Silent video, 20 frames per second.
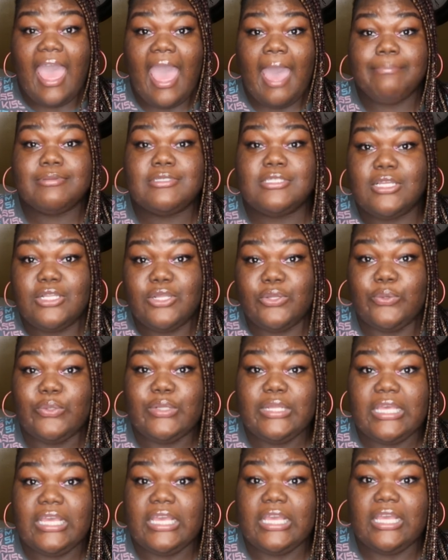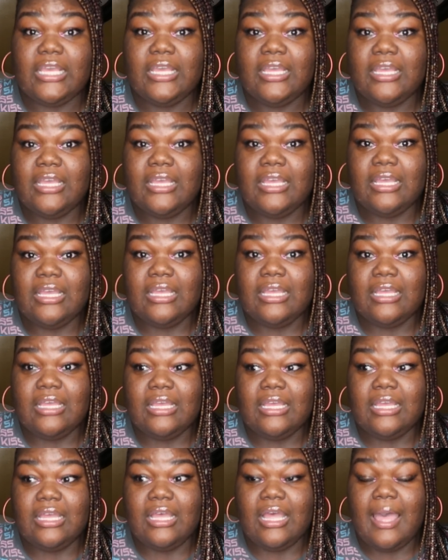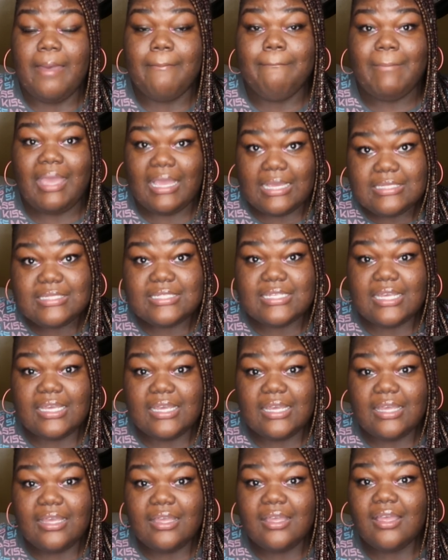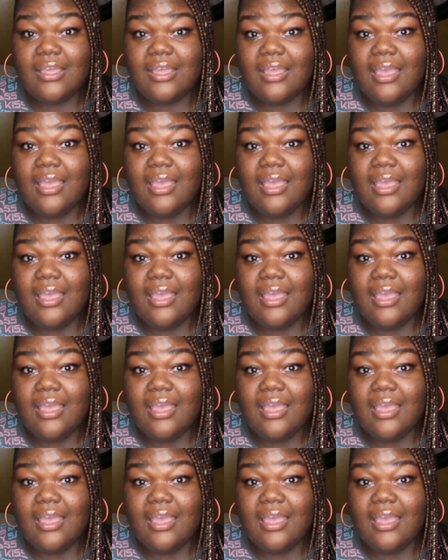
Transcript: absolutely amazing.